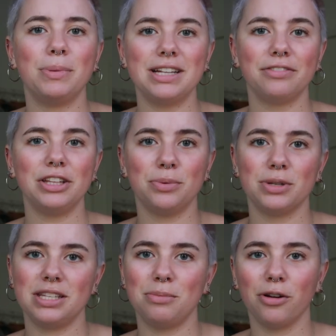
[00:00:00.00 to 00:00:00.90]
But definitely you will
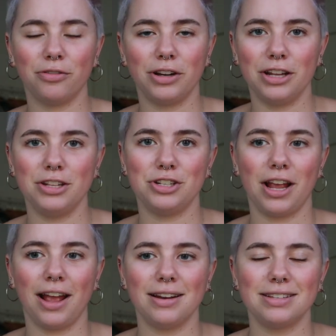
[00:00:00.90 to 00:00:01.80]
see more footage
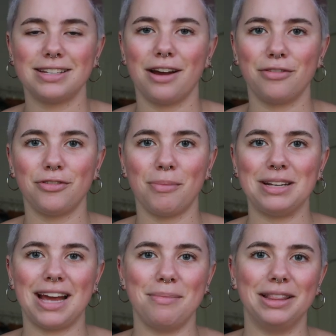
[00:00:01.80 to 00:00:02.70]
and stuff from my
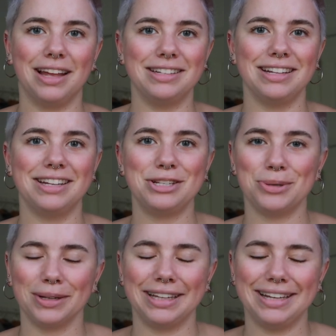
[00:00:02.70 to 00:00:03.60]
time in London
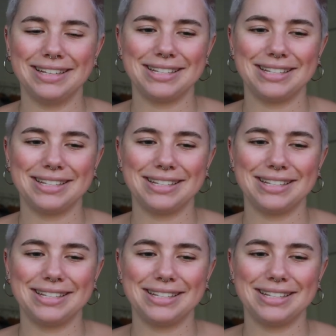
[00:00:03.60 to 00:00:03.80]
shortly.